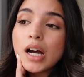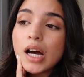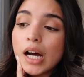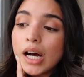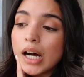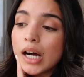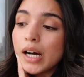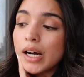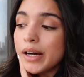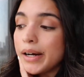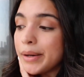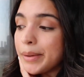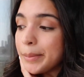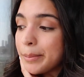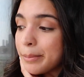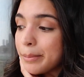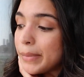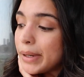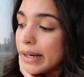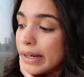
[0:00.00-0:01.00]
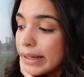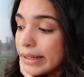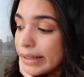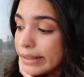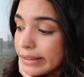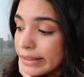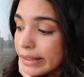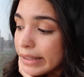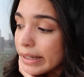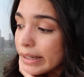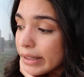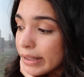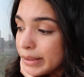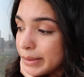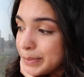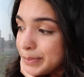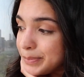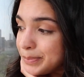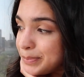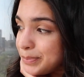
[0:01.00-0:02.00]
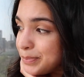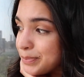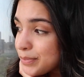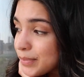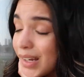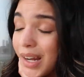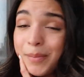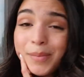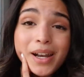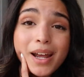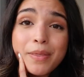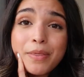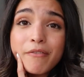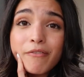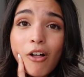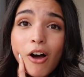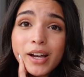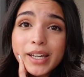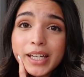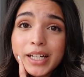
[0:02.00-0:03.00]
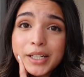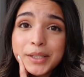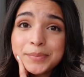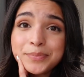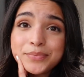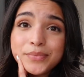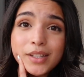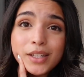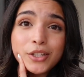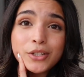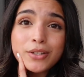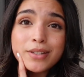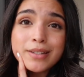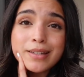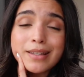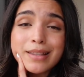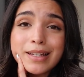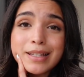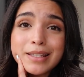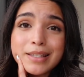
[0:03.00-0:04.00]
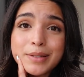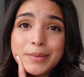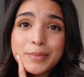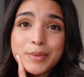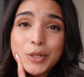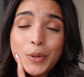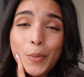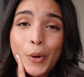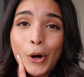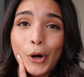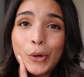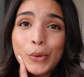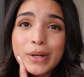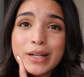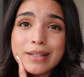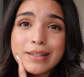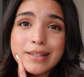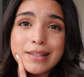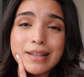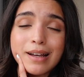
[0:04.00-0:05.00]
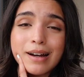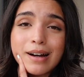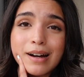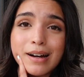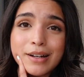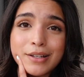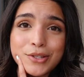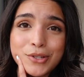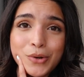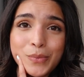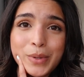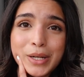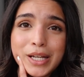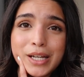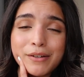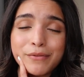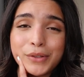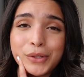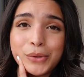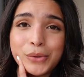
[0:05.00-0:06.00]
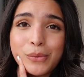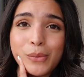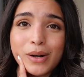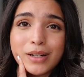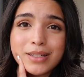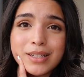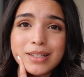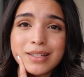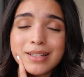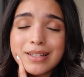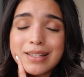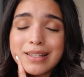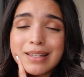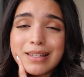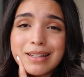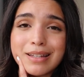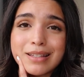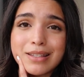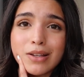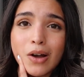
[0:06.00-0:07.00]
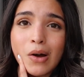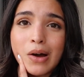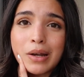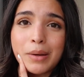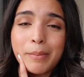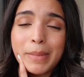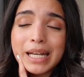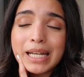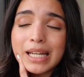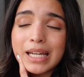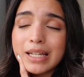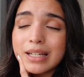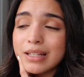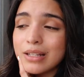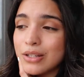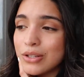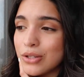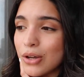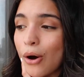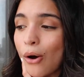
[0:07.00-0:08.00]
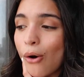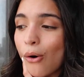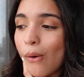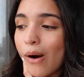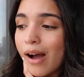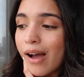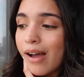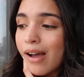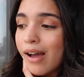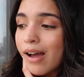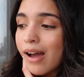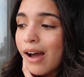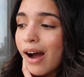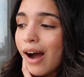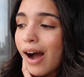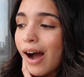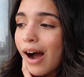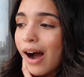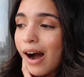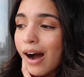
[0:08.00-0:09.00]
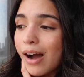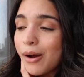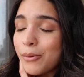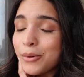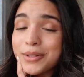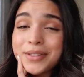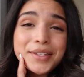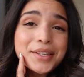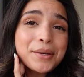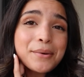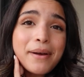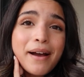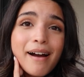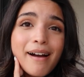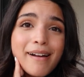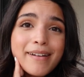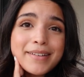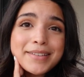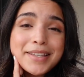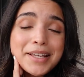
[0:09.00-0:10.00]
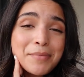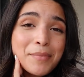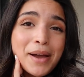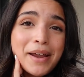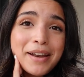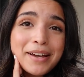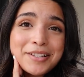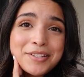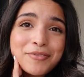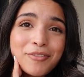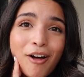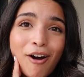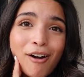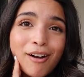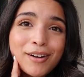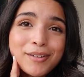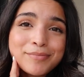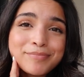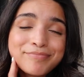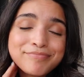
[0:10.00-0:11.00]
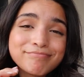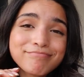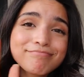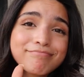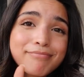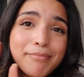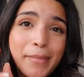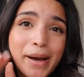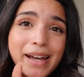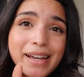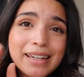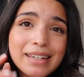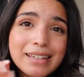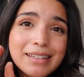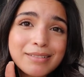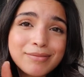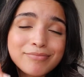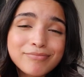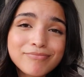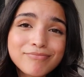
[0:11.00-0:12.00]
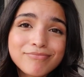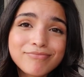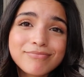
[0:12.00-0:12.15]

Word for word: Um, but yeah, I'm gonna end the vlog here. You'll see this tomorrow because uh, so many of you wanted to see this on Monday. So I will see you guys in my next vlog. Bye.